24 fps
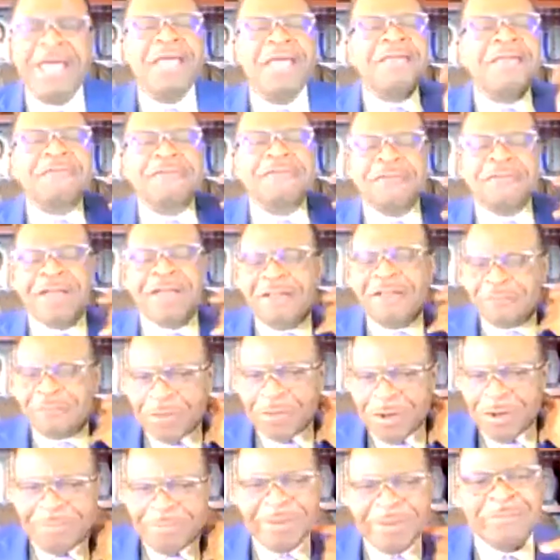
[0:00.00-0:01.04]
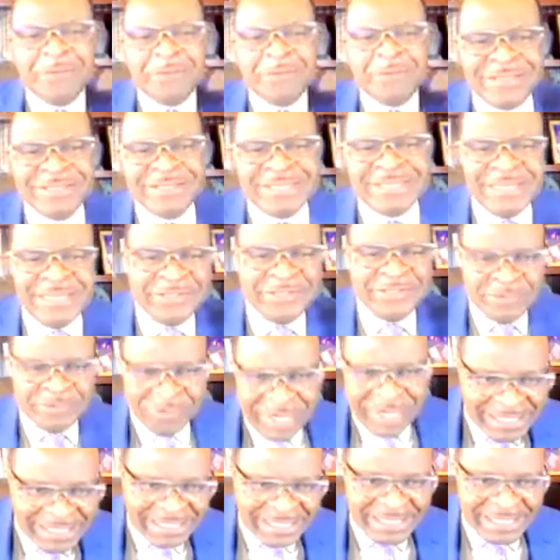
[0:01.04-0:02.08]
If you have problem
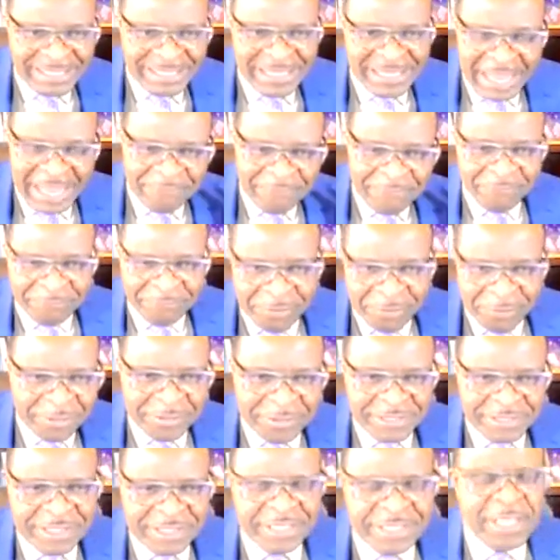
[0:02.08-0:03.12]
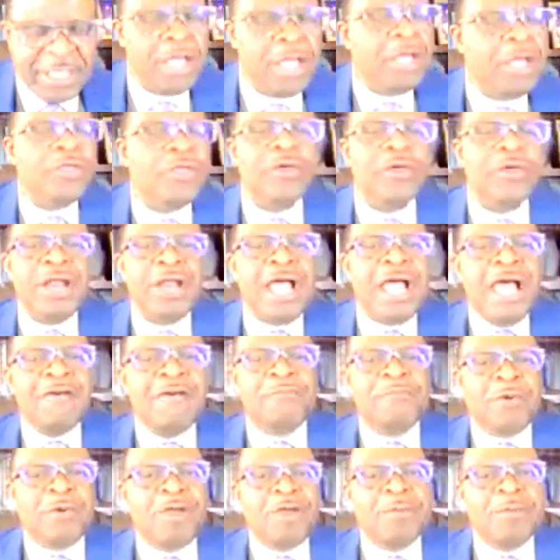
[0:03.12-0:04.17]
concentrating and focusing, you're going to have
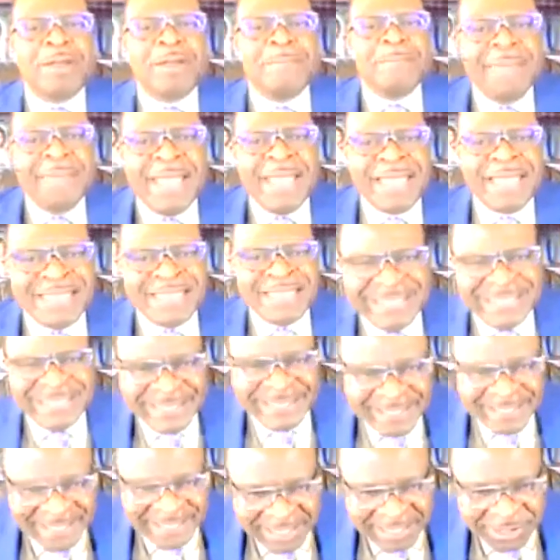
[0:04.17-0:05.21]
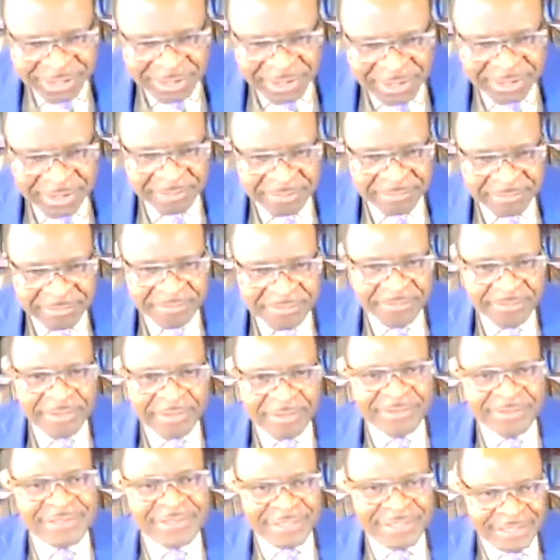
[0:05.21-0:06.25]
problem making decision,
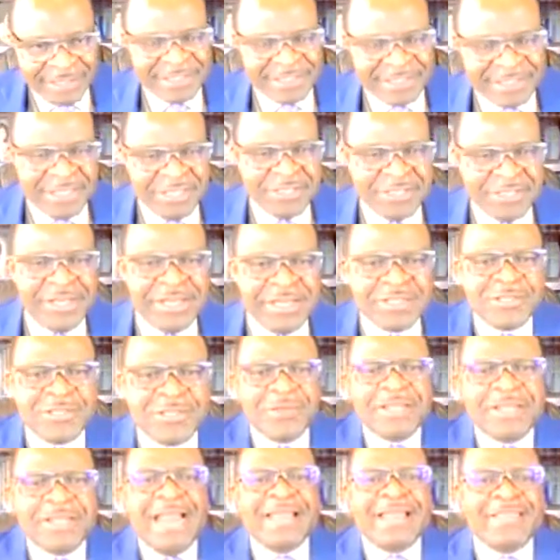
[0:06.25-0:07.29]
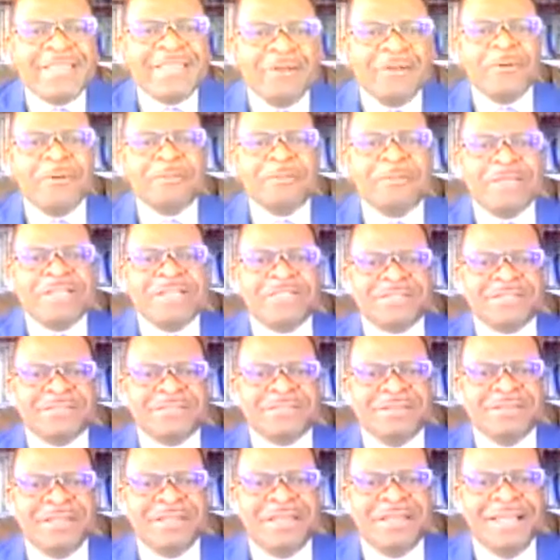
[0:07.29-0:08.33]
because decision is looking at the whole picture
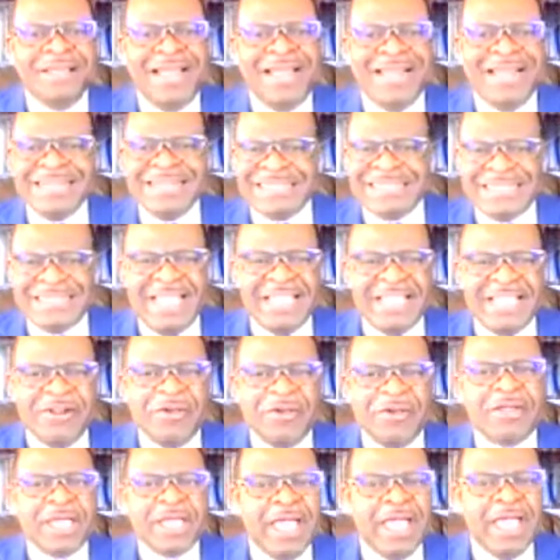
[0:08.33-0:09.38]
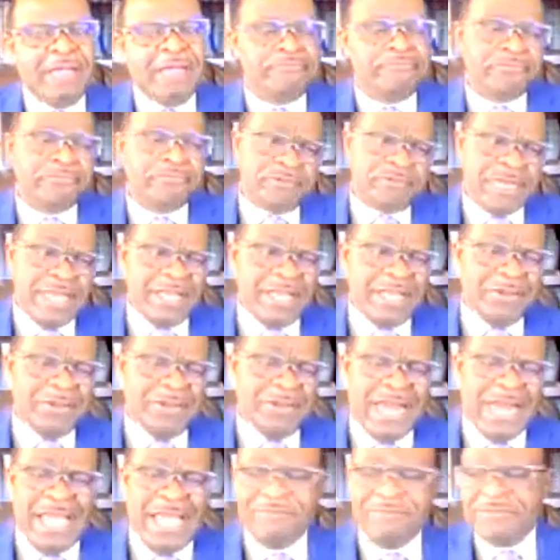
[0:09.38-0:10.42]
and saying, okay, should I go
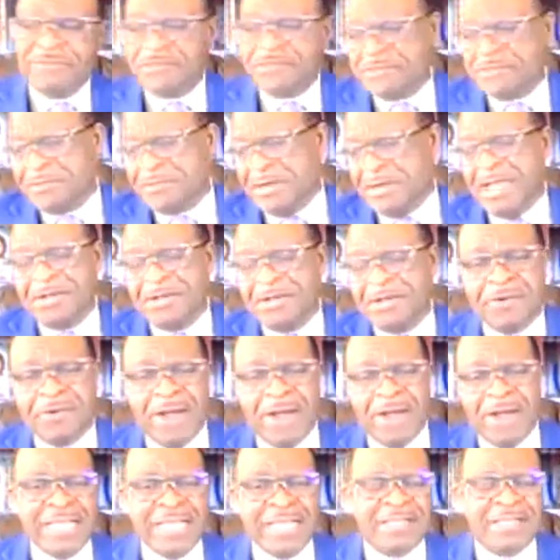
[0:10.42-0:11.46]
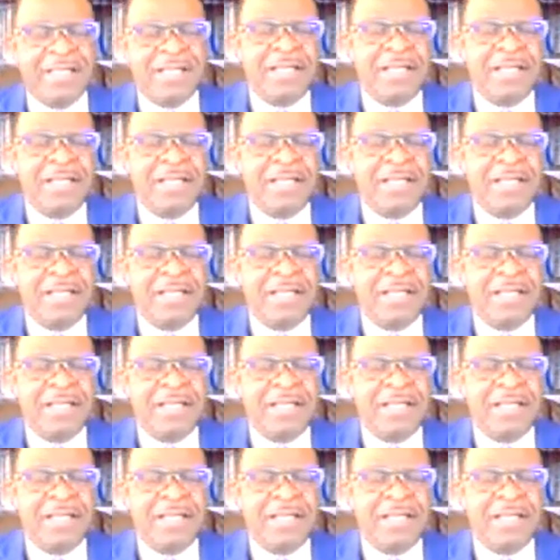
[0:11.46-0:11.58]
left? Should I go right?